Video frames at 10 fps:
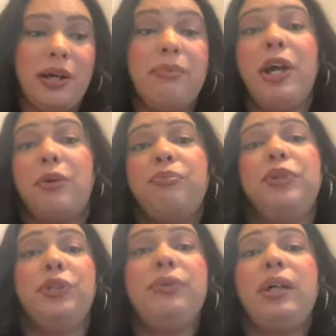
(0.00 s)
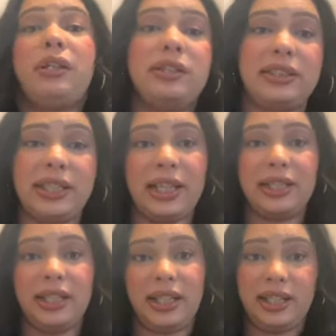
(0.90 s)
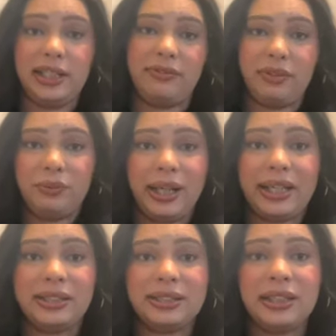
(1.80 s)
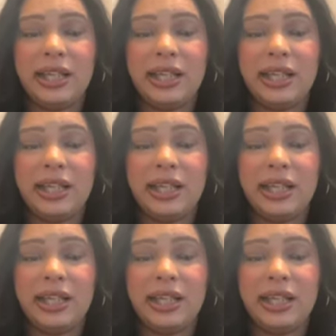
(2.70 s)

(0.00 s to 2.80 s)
help you understand it in different ways,